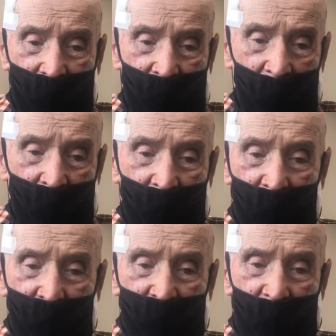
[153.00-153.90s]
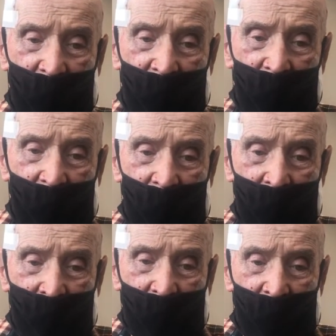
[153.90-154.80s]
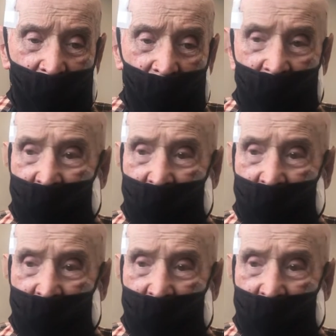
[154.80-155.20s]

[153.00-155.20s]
I'm going to say 8